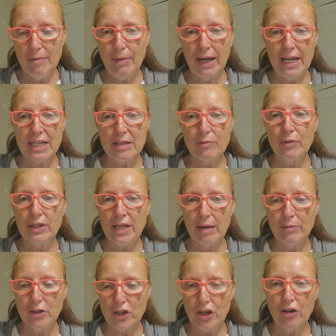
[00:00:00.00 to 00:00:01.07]
my husband would come
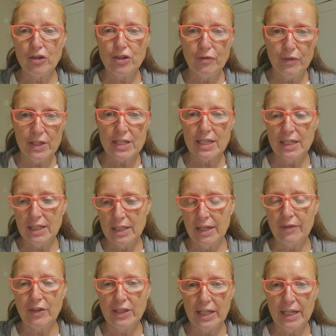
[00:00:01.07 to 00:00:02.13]
to church and visit and
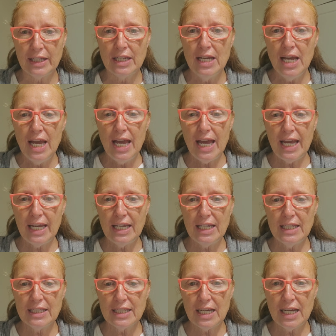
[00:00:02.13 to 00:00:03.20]
everything.
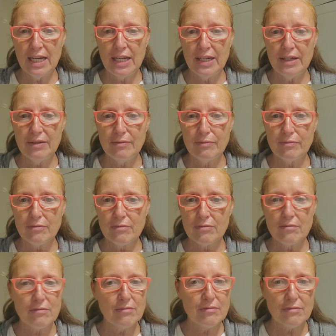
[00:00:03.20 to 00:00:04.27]
And uh,
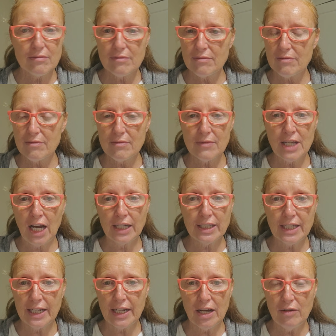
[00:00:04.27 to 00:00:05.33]
God
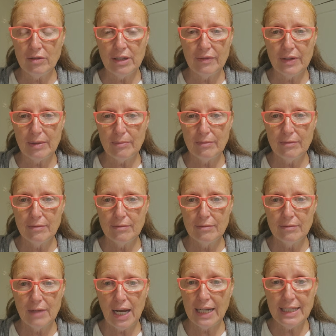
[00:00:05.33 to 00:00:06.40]
got a hold of him.
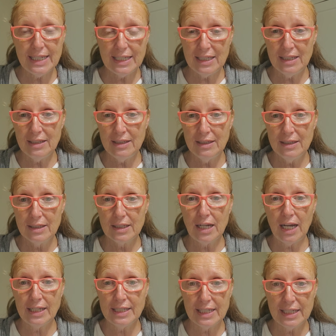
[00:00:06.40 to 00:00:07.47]
I didn't.
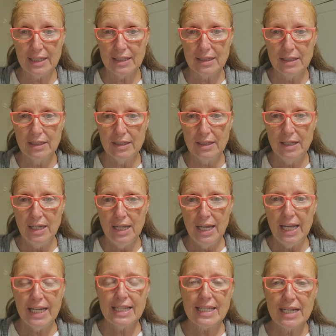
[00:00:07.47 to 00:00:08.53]
God did.
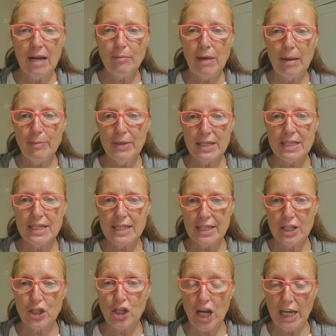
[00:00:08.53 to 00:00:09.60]
It's not my business
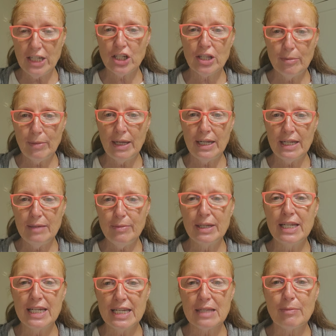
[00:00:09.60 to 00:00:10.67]
to change somebody, but
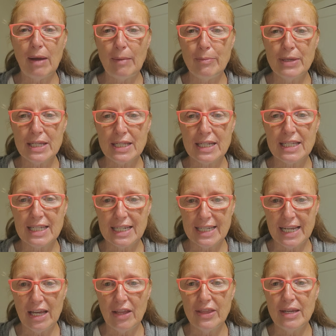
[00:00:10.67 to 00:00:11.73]
it is my business to
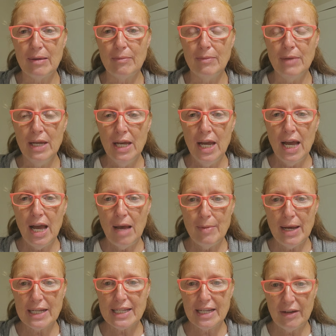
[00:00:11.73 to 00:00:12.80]
tell them
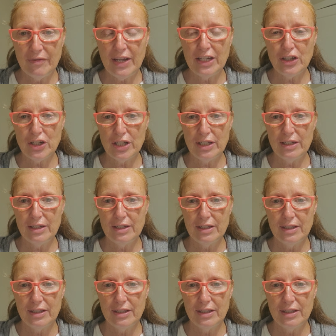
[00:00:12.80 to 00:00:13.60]
about salvation.